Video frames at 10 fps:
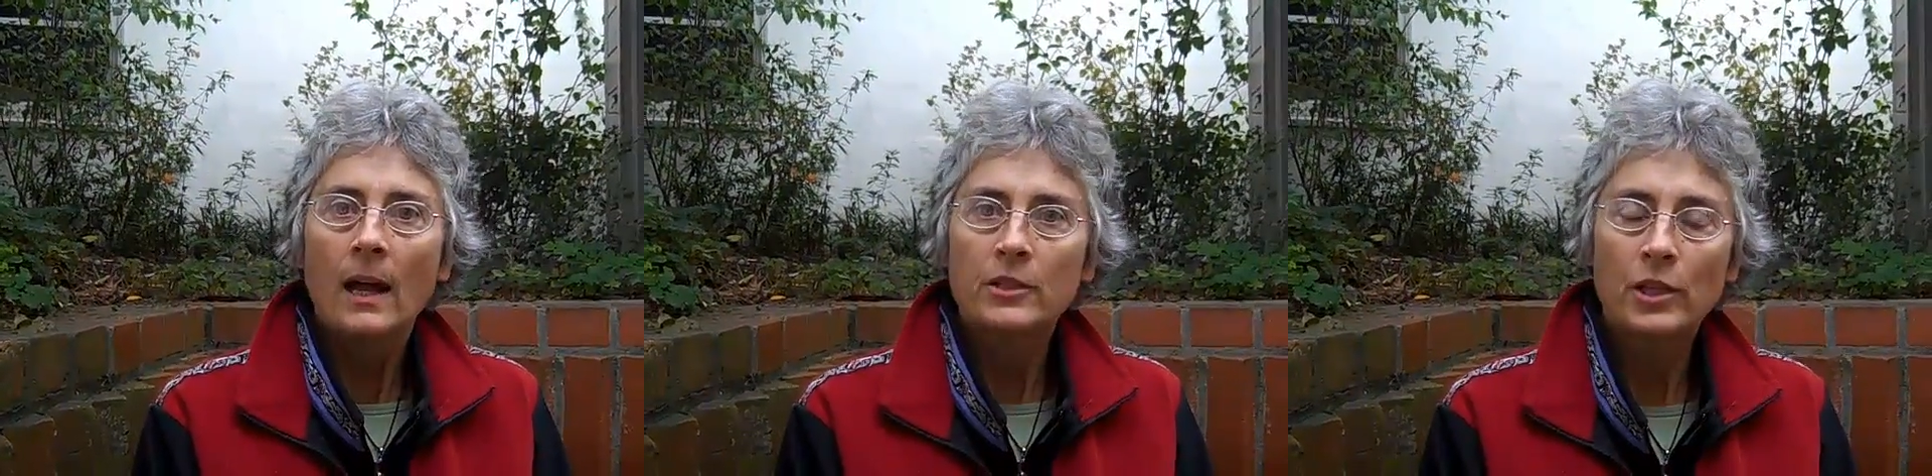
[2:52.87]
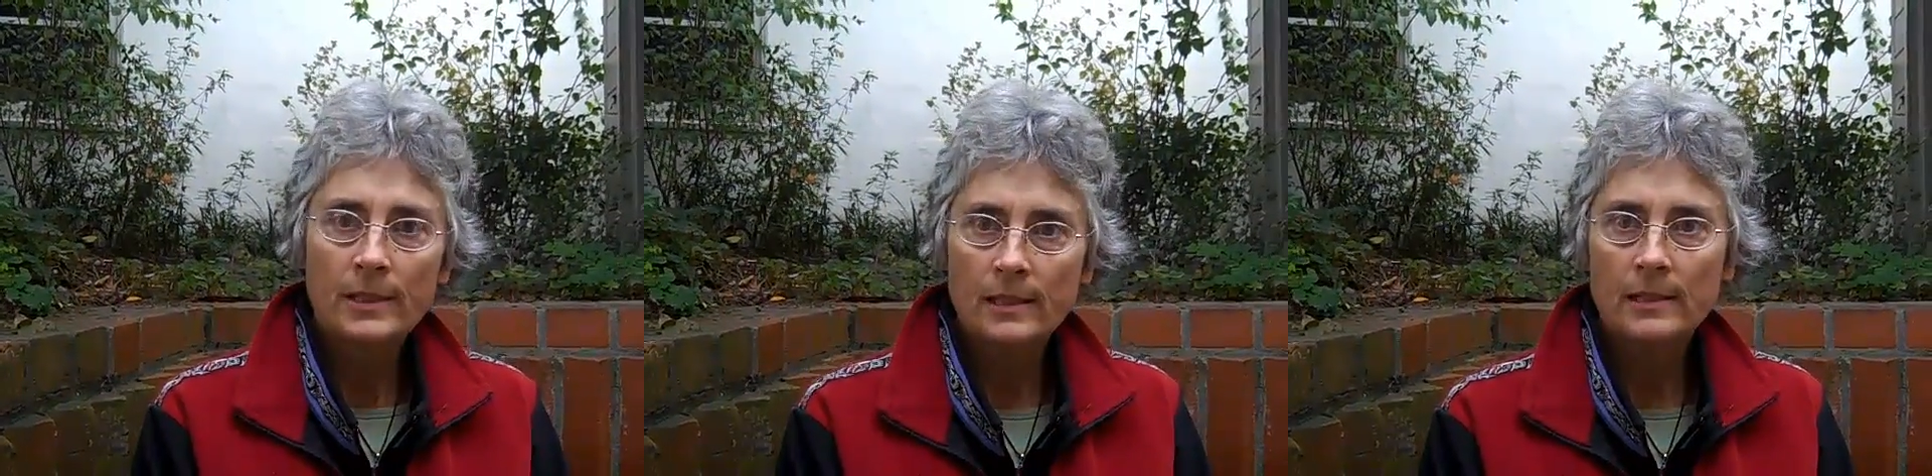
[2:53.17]

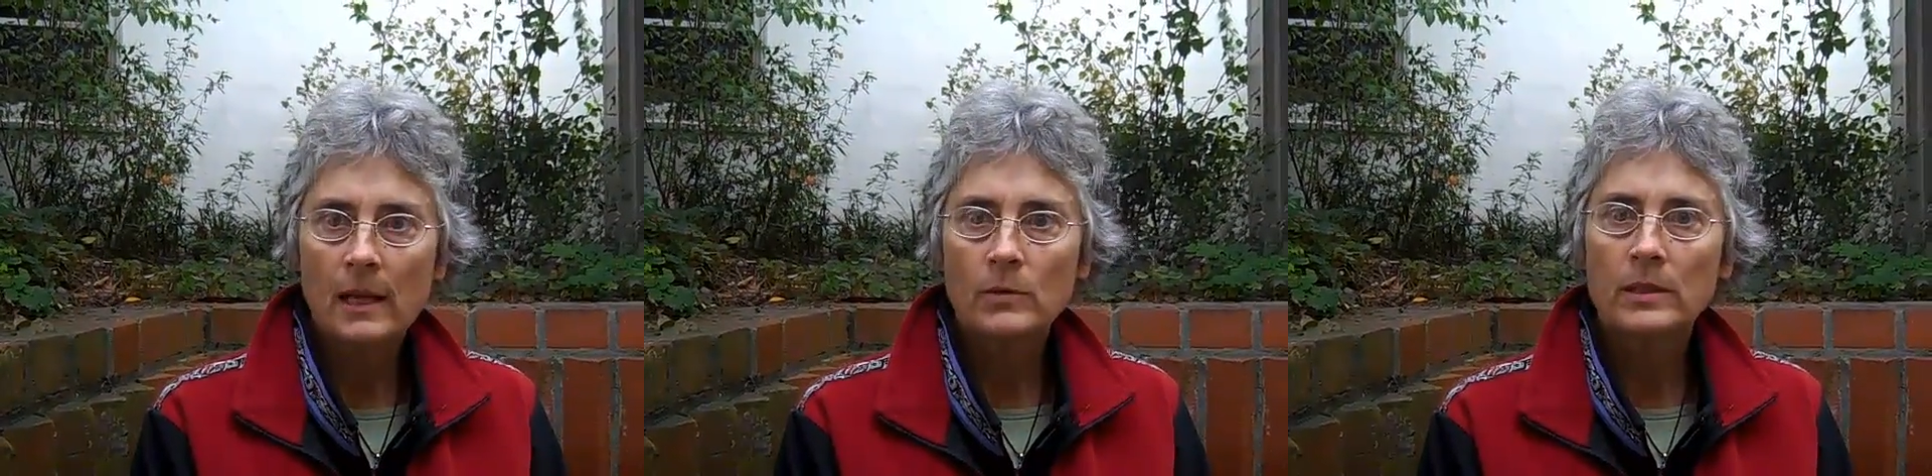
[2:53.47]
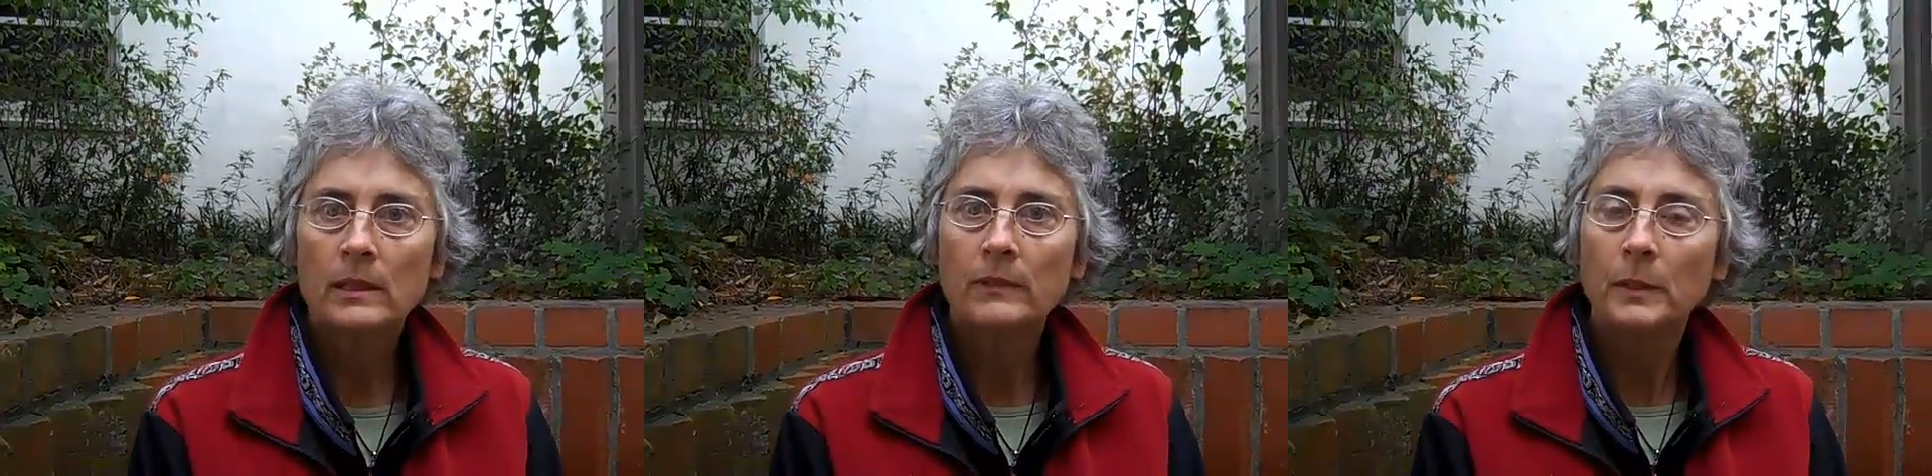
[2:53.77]
just as I was
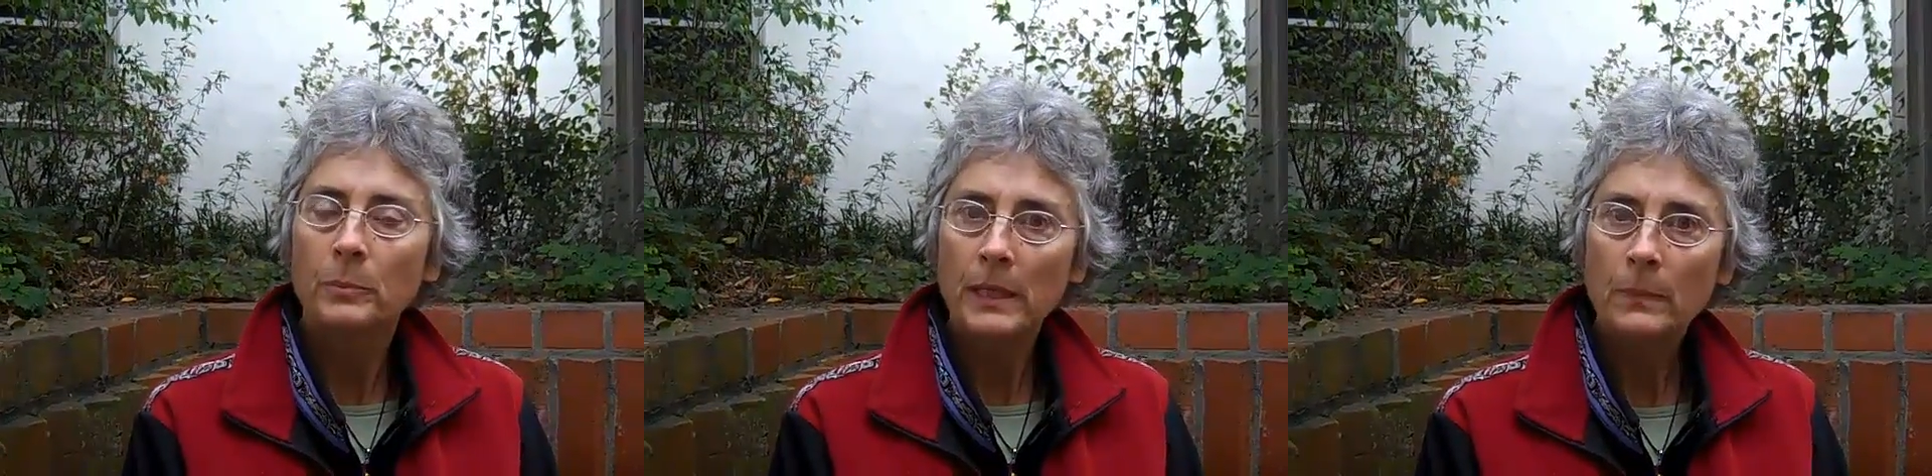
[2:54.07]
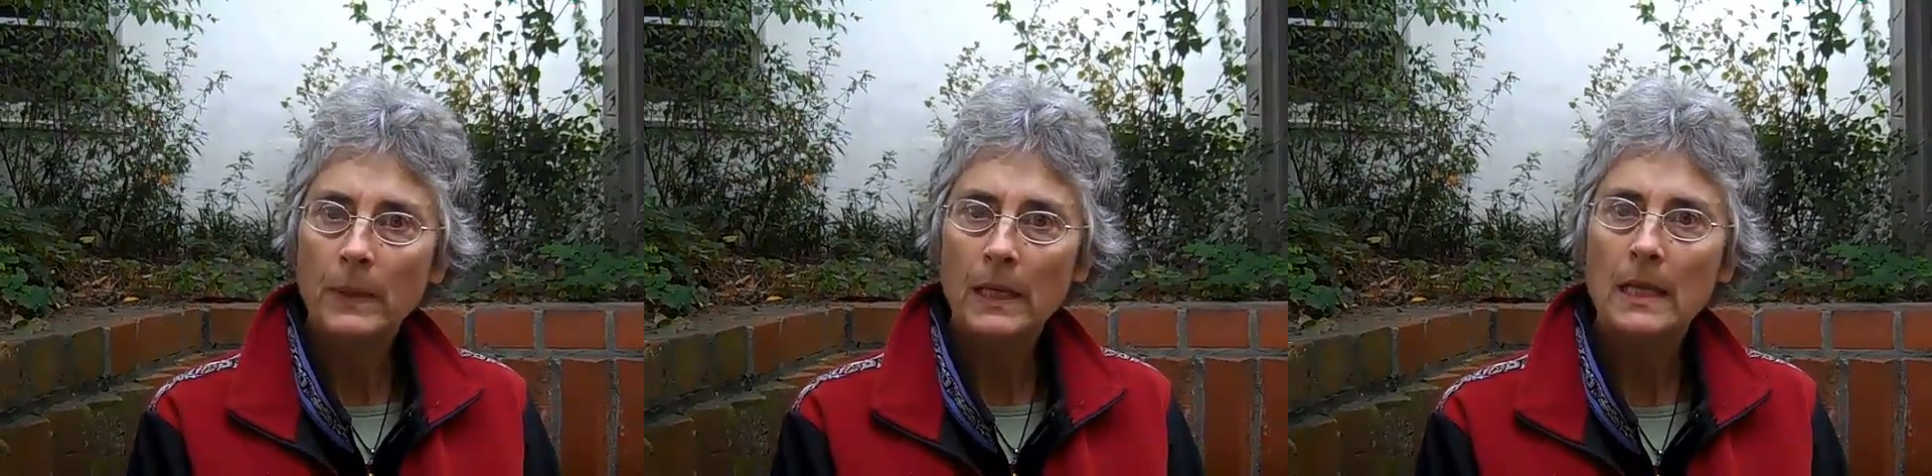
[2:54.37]
leaving,
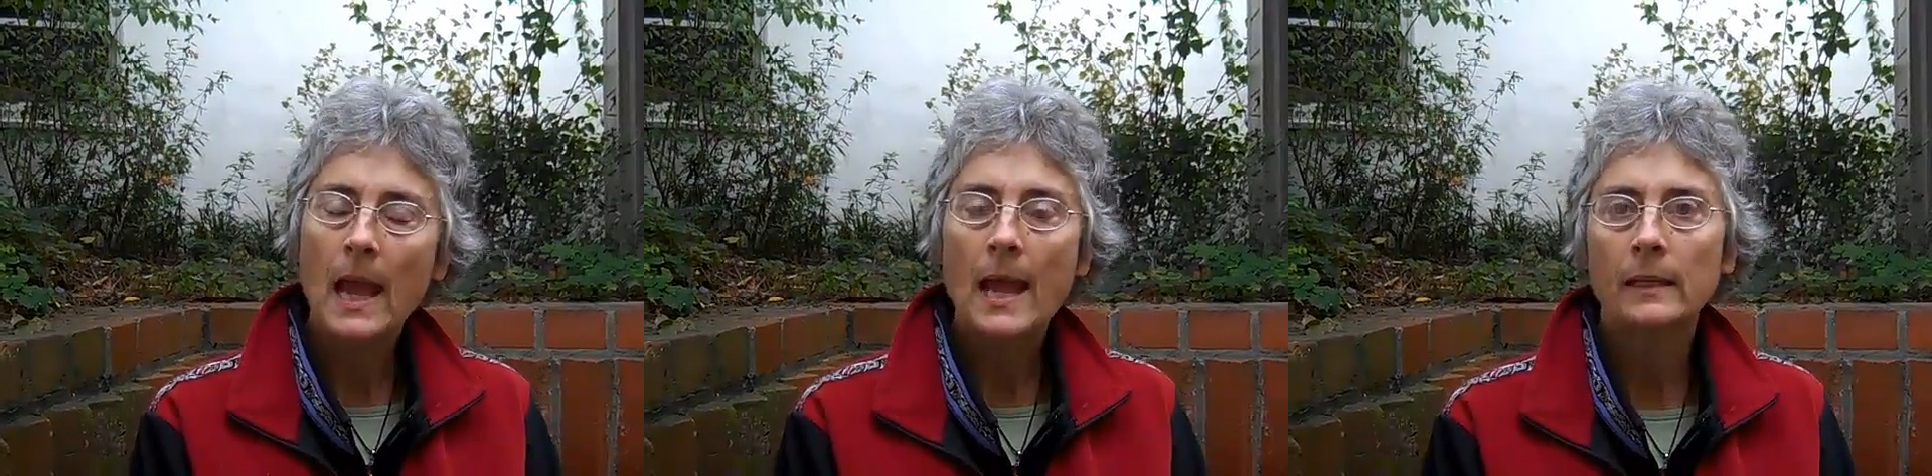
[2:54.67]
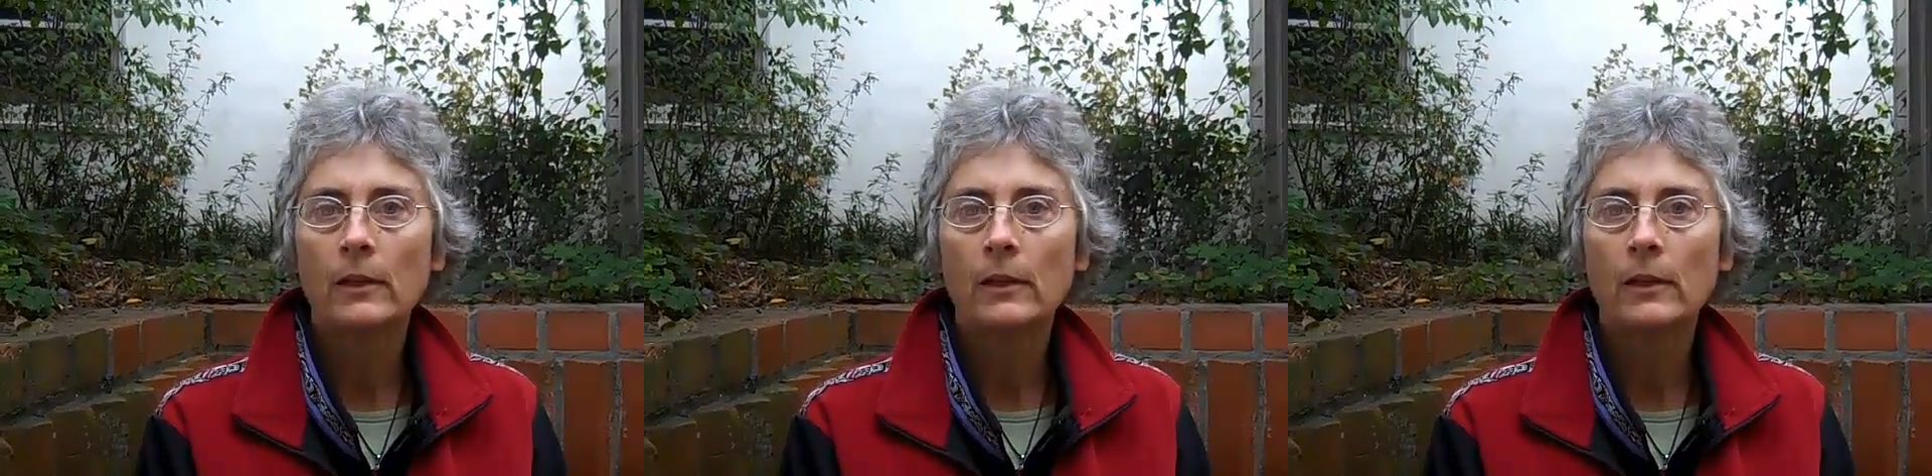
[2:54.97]
BP and